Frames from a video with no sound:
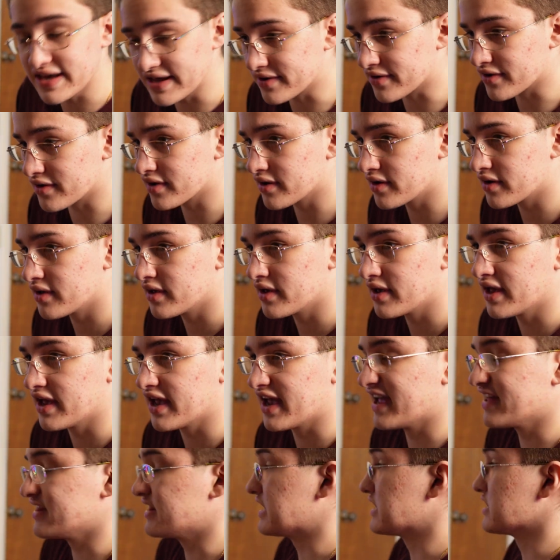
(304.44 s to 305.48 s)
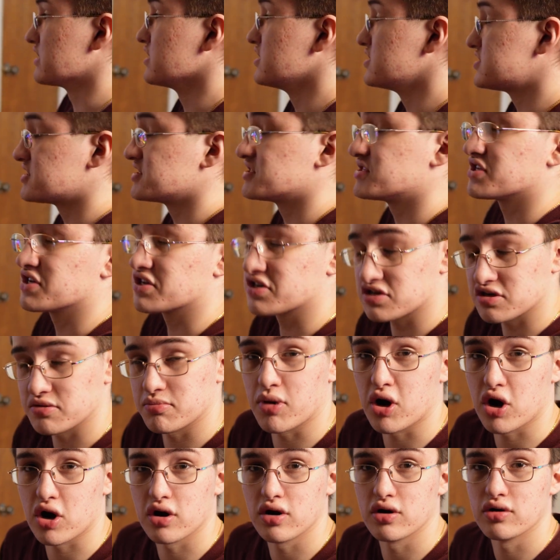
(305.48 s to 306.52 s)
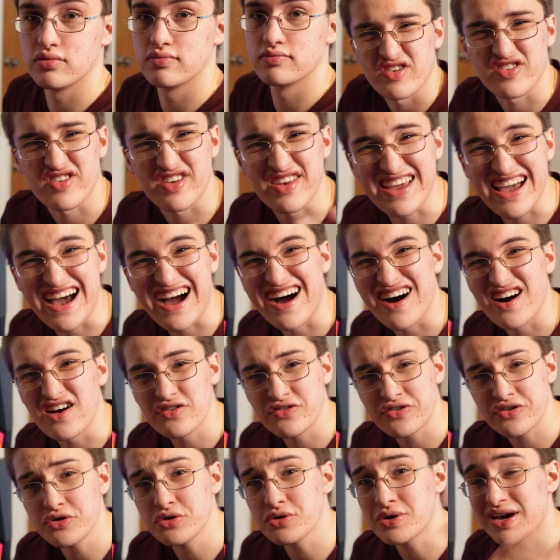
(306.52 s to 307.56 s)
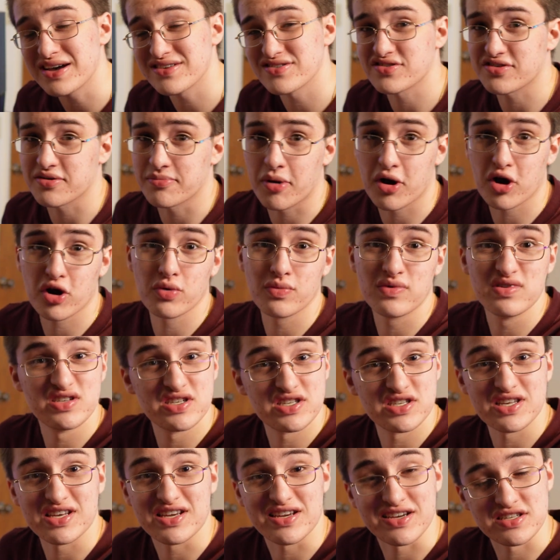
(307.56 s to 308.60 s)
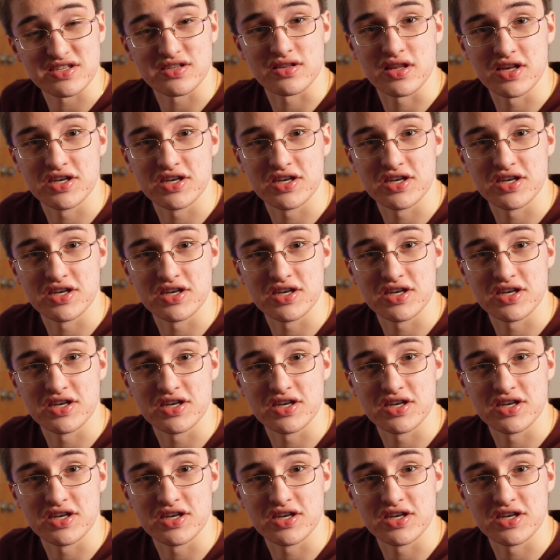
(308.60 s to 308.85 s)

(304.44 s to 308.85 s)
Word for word: dinner, and then list this thing tomorrow. So yeah, I'll see you guys tomorrow when this thing gets